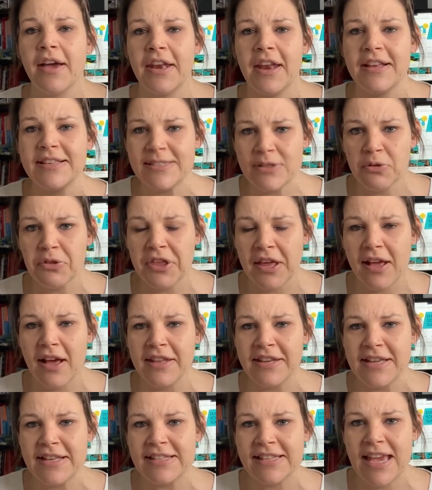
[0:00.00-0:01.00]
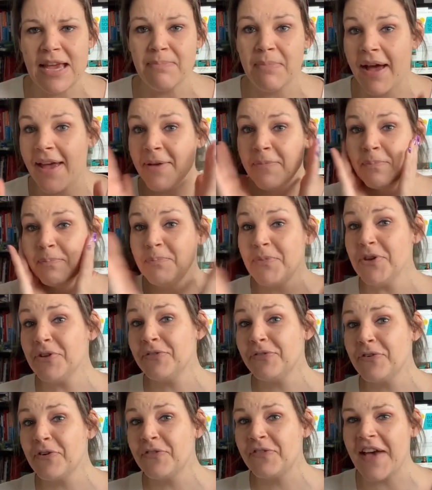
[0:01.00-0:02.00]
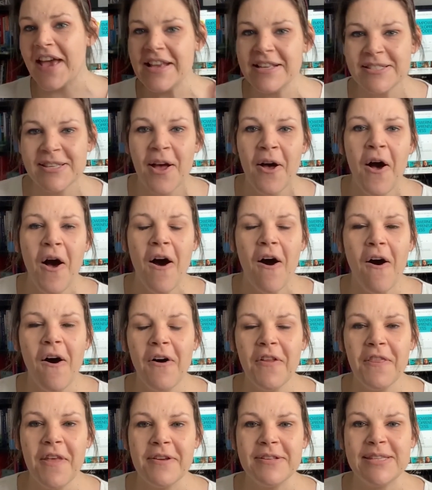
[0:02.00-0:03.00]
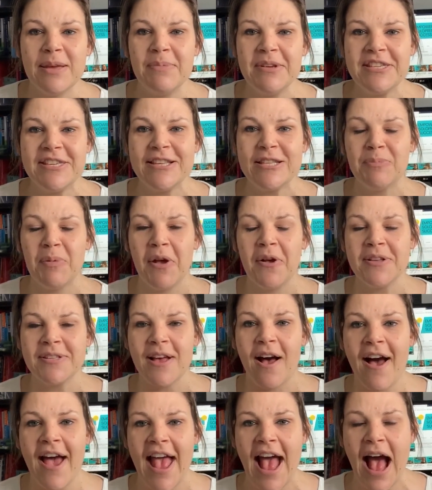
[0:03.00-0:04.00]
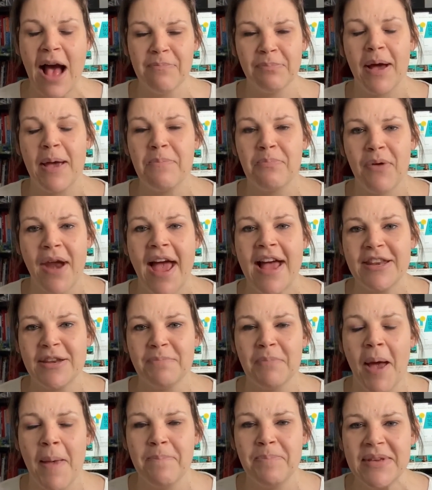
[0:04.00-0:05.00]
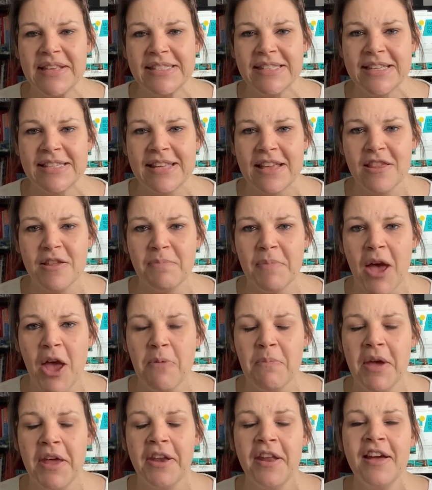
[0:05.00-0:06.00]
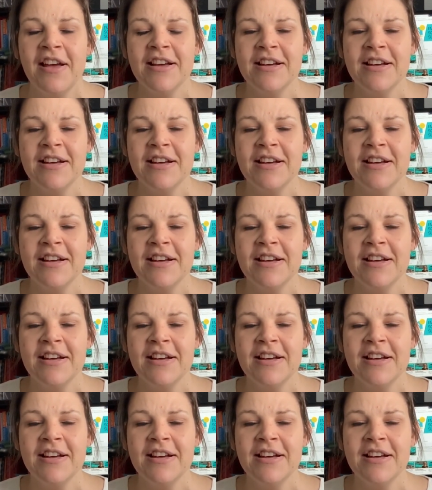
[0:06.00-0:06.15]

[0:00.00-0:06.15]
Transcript: And I still think I need to keep my beautiful face on those images because I am my brand and my business at the moment.